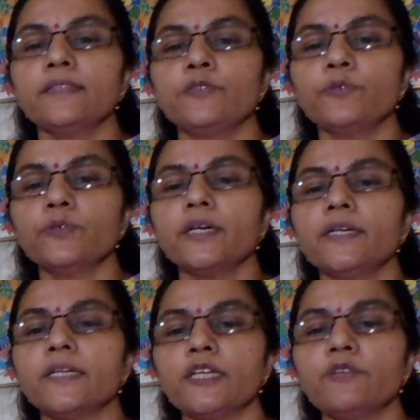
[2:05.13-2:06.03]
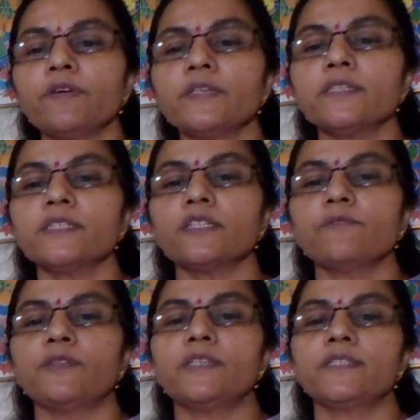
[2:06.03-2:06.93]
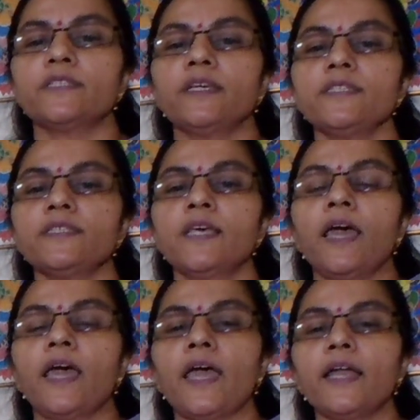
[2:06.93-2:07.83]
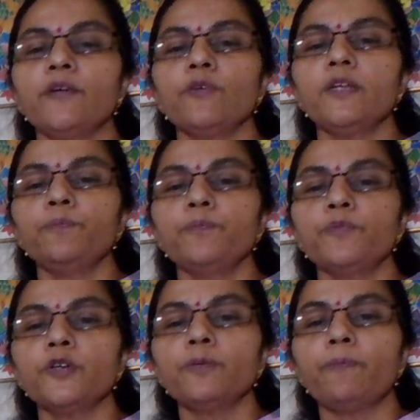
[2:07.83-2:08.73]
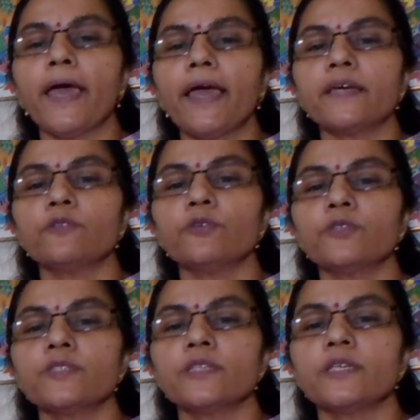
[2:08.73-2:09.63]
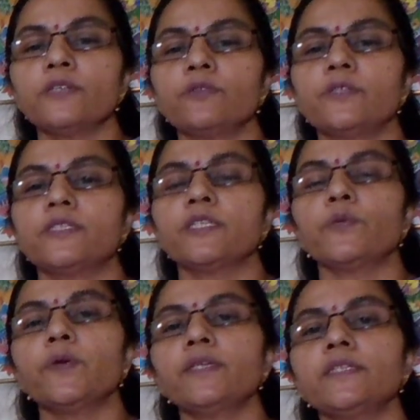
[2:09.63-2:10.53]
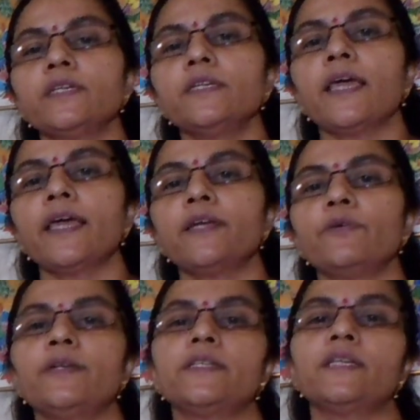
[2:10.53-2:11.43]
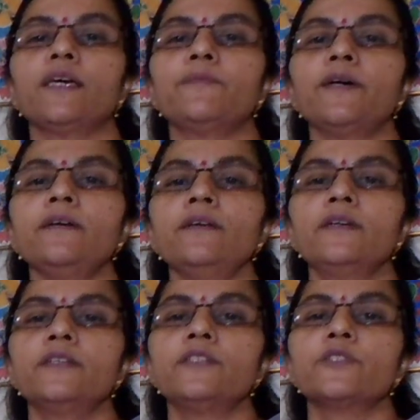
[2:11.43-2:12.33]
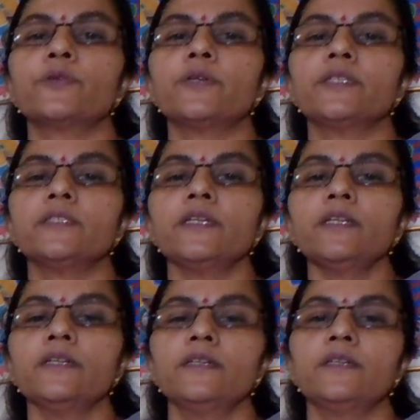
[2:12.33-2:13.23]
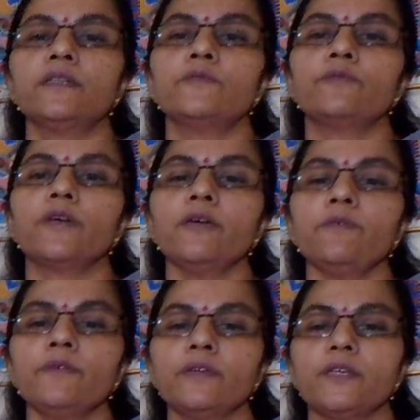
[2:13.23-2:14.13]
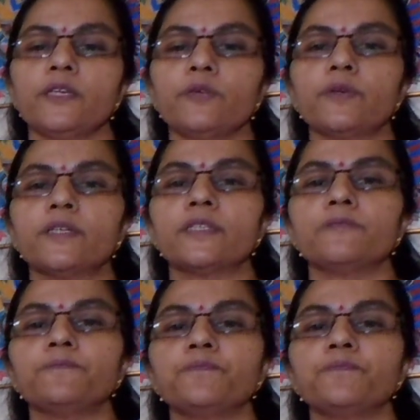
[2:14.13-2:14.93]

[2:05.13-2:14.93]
do the derivations of these things and we will put back those into this equation and we will derive the Schrodinger wave equation.